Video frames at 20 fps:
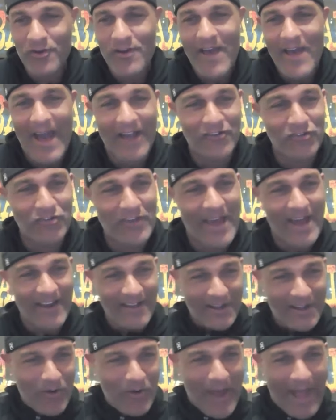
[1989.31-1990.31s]
Actually had an
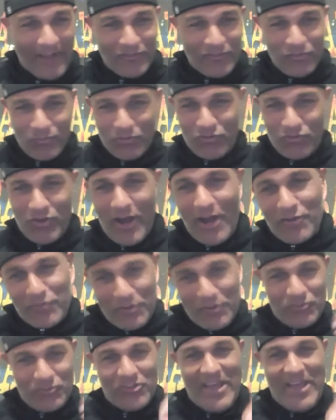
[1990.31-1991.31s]
interaction with Josh, and
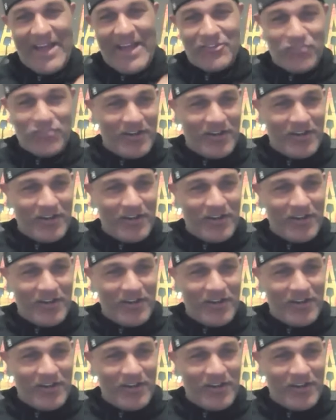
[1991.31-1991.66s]
he was catching,